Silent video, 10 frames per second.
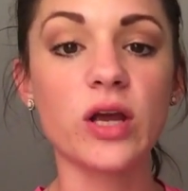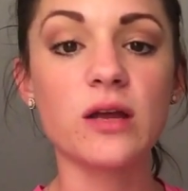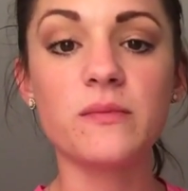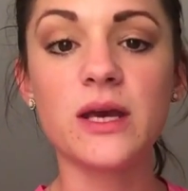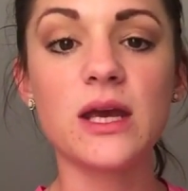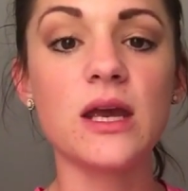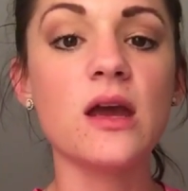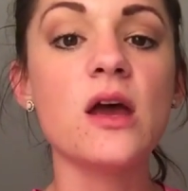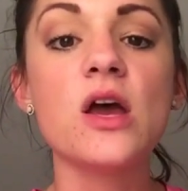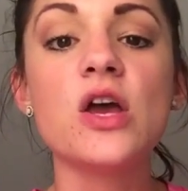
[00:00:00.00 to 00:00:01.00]
It could be,
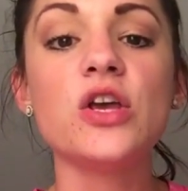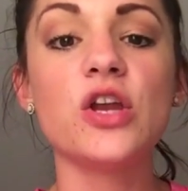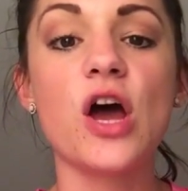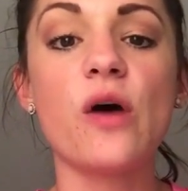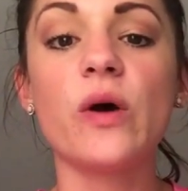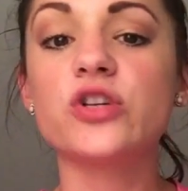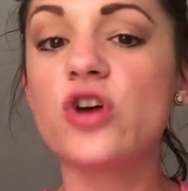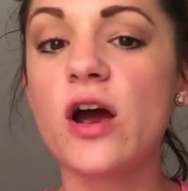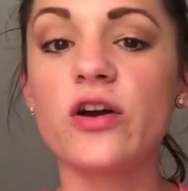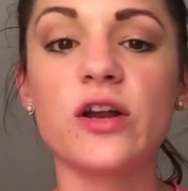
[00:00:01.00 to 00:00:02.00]
you know, a
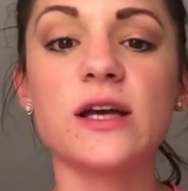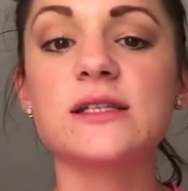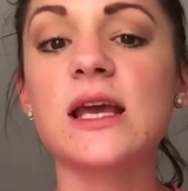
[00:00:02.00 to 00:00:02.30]
dryer disc.